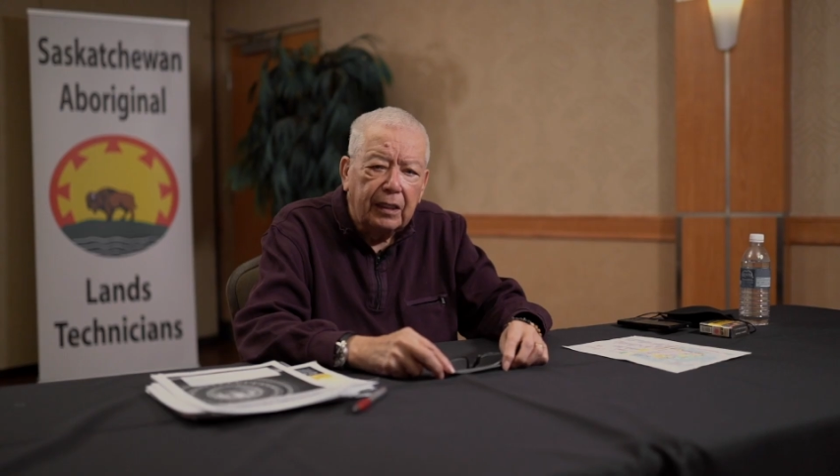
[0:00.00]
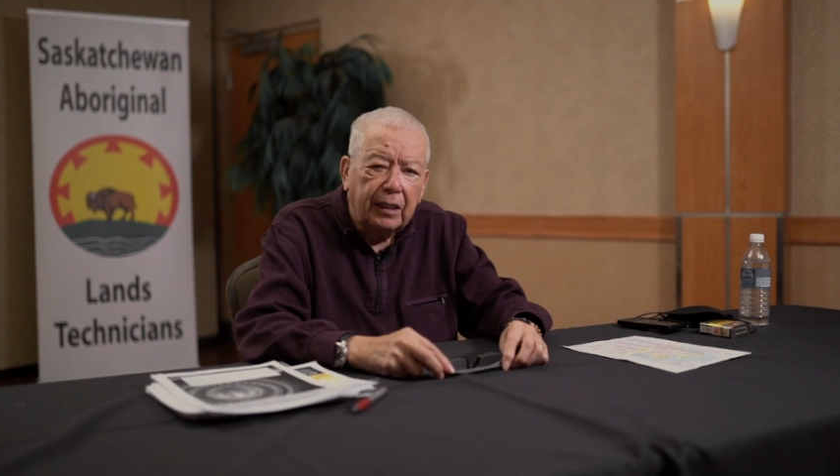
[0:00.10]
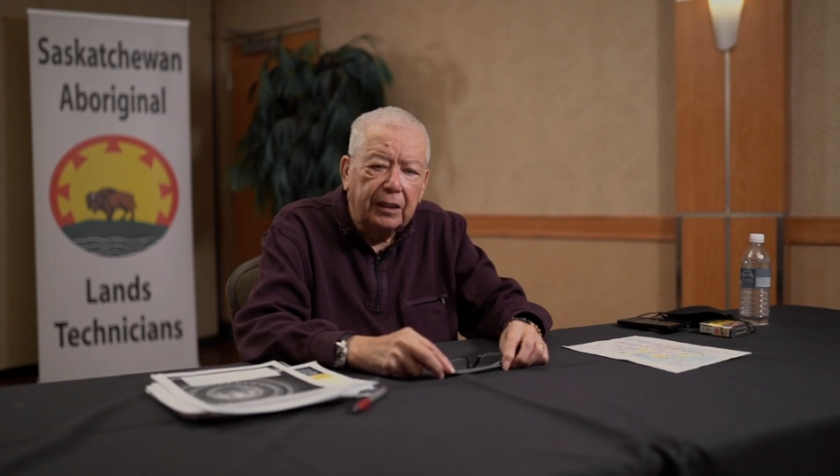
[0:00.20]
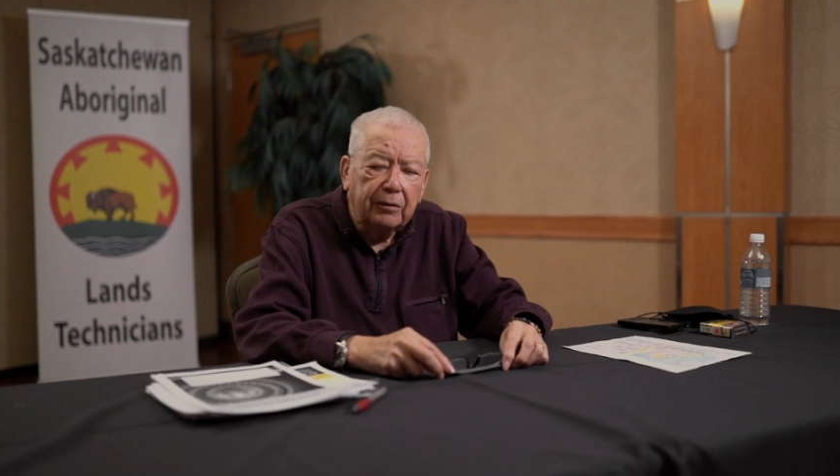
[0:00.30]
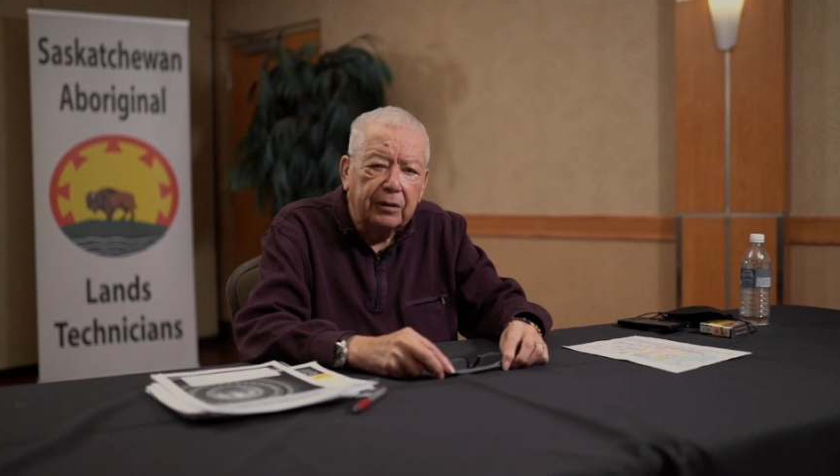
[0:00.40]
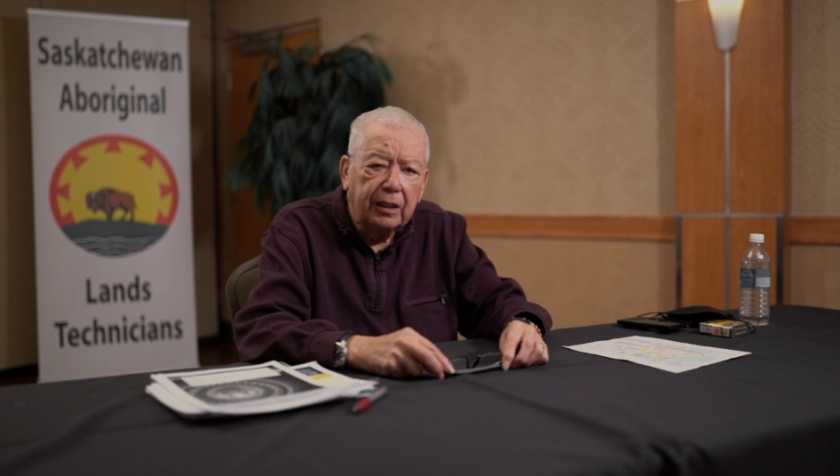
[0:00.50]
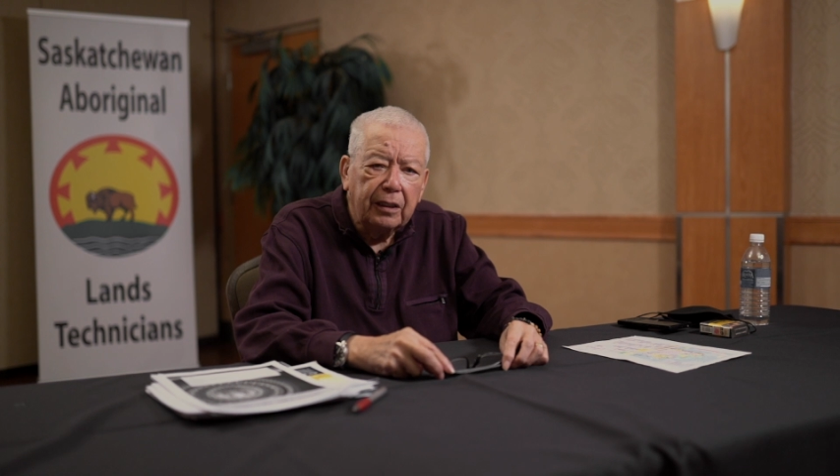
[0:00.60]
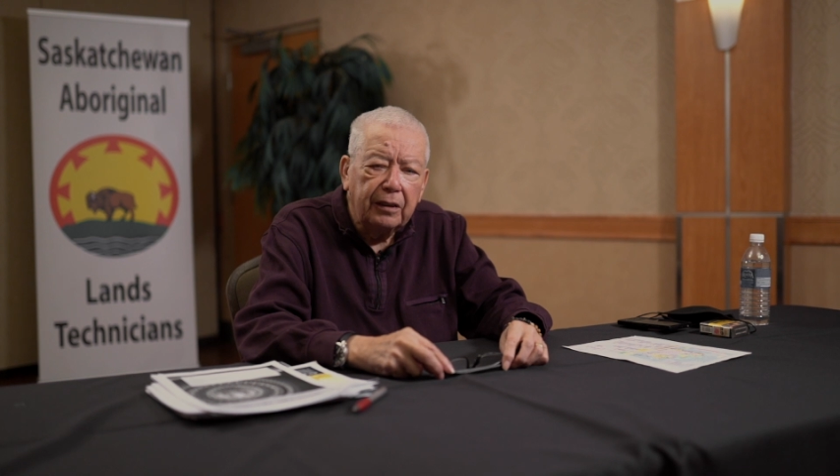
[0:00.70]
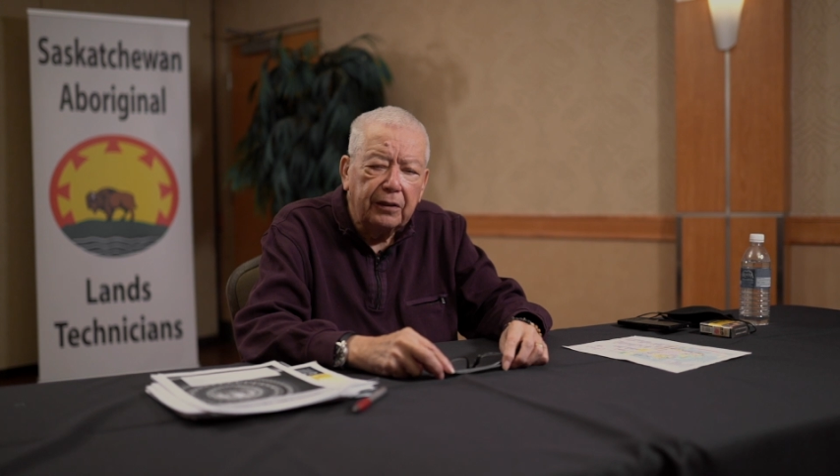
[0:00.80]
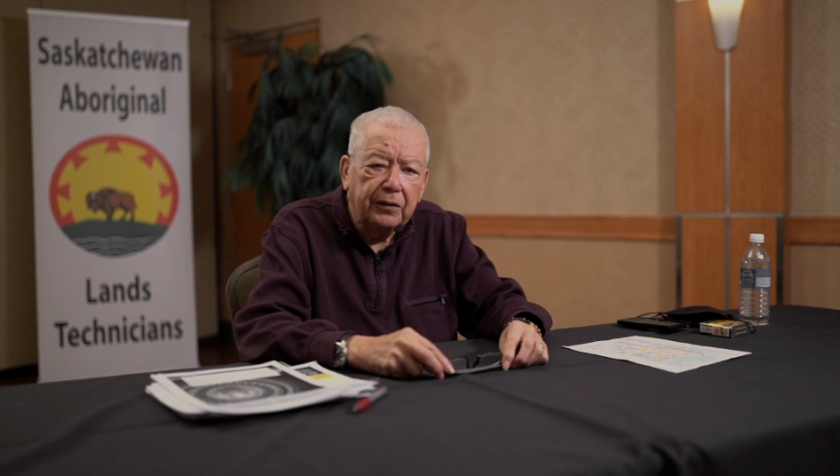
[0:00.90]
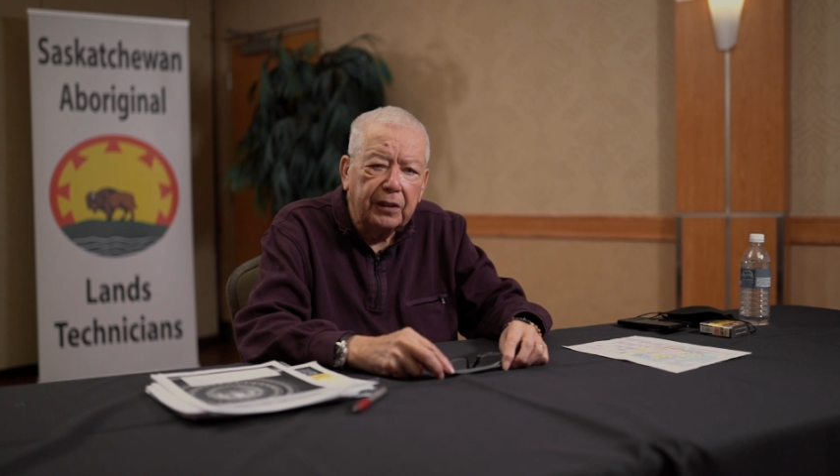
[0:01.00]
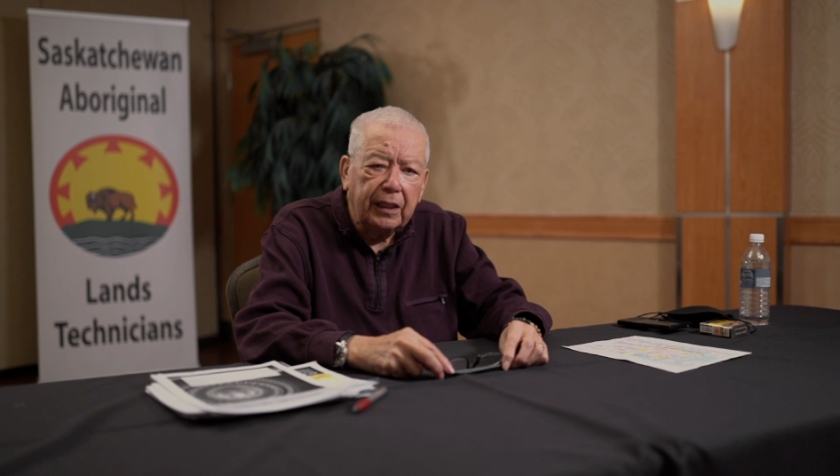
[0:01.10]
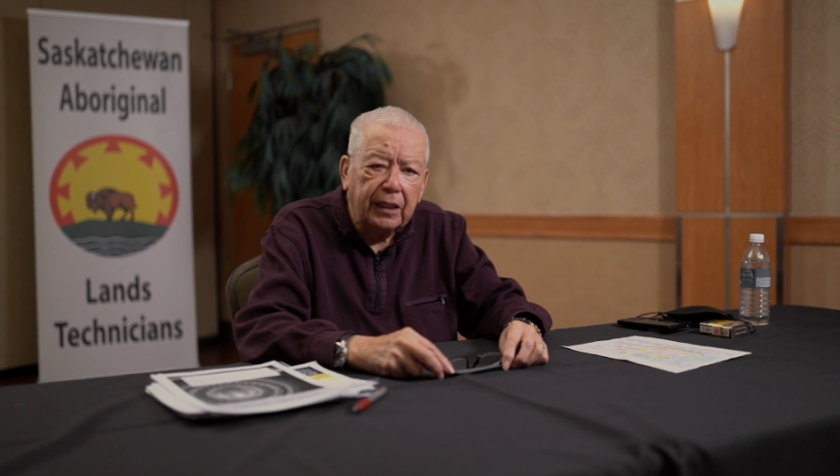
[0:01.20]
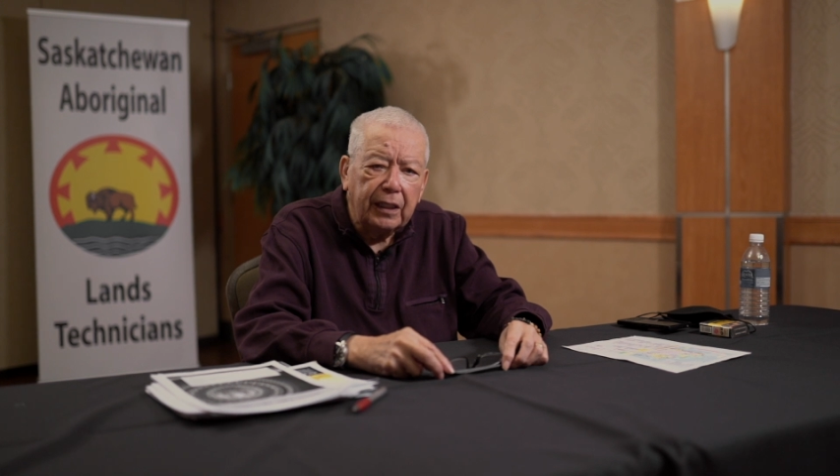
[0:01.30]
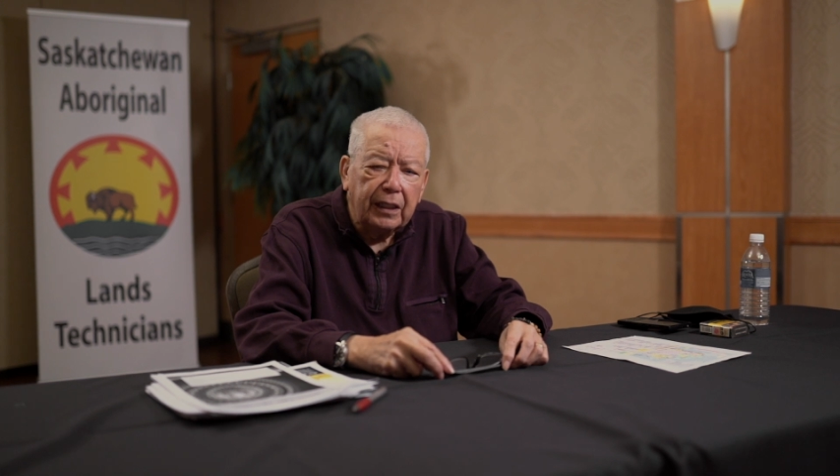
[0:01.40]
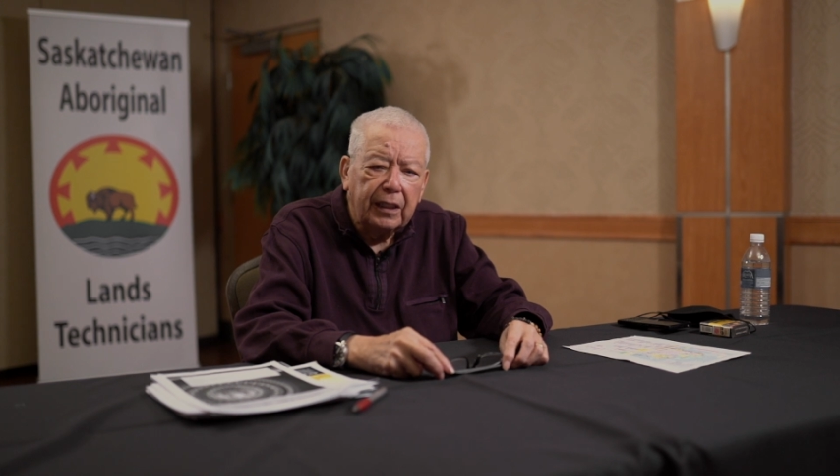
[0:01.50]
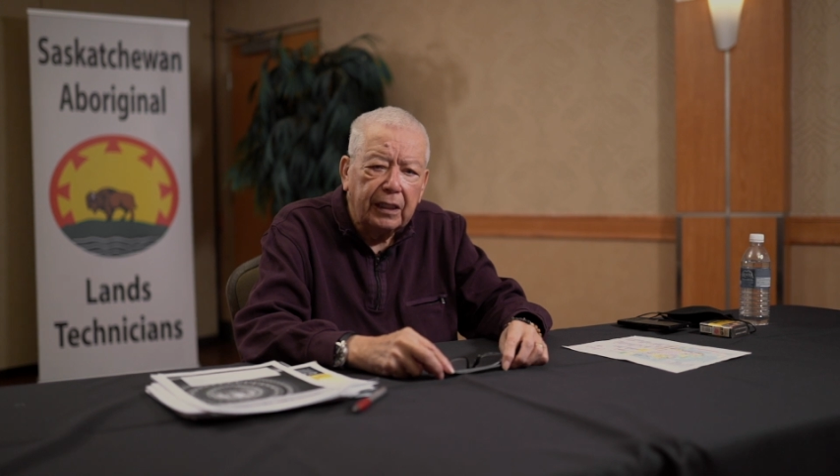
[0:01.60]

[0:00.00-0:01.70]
I do not understand